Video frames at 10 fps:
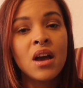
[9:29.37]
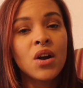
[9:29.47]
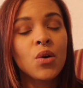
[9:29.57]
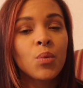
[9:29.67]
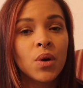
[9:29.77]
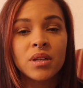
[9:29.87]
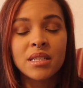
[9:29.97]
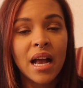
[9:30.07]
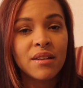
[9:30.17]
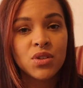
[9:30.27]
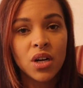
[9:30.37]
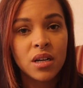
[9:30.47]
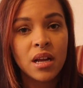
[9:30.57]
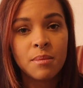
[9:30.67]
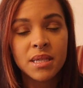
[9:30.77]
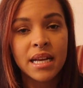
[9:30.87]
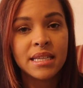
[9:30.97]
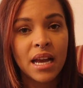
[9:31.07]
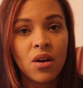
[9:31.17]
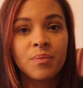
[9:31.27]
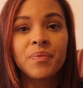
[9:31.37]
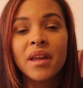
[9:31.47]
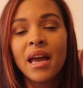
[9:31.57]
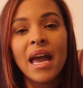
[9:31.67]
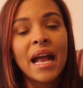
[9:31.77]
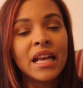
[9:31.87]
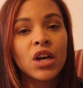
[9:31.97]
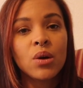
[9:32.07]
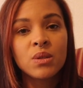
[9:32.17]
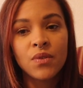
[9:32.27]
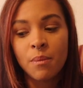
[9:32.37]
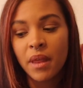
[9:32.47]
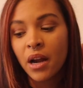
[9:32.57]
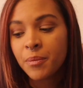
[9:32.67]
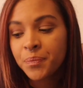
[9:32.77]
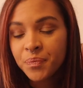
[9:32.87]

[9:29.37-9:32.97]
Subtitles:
Her world is kind of turned upside down, and it goes from there.